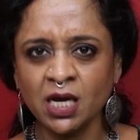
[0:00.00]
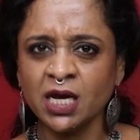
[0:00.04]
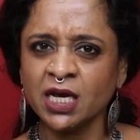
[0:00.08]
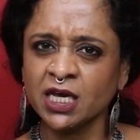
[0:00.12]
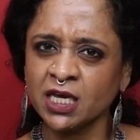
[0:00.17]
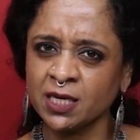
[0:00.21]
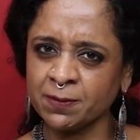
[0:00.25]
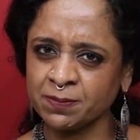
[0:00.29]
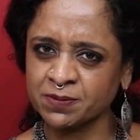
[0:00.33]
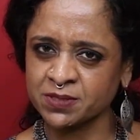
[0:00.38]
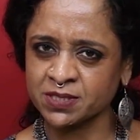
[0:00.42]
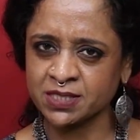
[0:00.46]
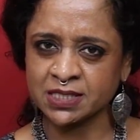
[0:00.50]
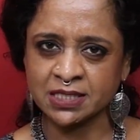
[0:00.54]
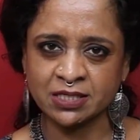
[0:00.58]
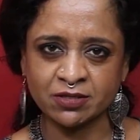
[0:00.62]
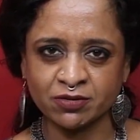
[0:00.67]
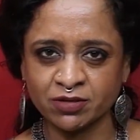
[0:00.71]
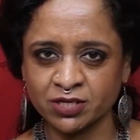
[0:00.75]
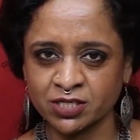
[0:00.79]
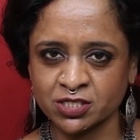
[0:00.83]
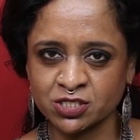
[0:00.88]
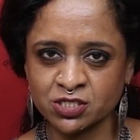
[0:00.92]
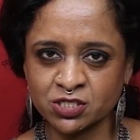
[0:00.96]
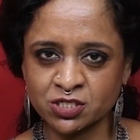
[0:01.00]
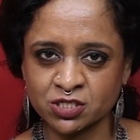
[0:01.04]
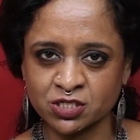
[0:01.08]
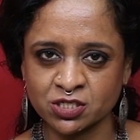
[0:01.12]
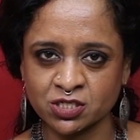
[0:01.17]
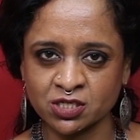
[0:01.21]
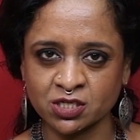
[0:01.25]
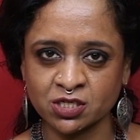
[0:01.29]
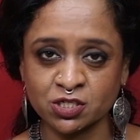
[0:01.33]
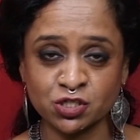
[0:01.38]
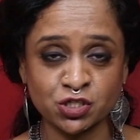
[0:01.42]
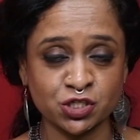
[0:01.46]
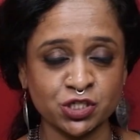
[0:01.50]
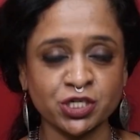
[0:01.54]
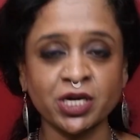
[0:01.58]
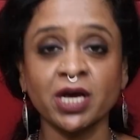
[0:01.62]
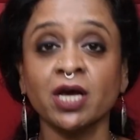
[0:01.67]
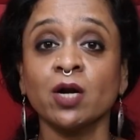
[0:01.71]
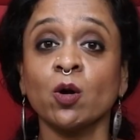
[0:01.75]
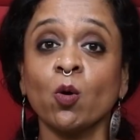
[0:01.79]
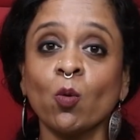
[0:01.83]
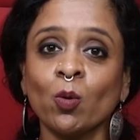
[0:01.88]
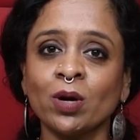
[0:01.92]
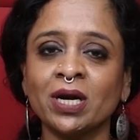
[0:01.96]
Keep secrets.
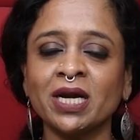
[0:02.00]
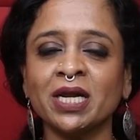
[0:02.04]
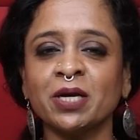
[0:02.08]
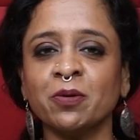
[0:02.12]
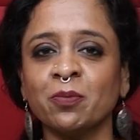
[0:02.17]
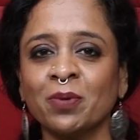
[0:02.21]
Share only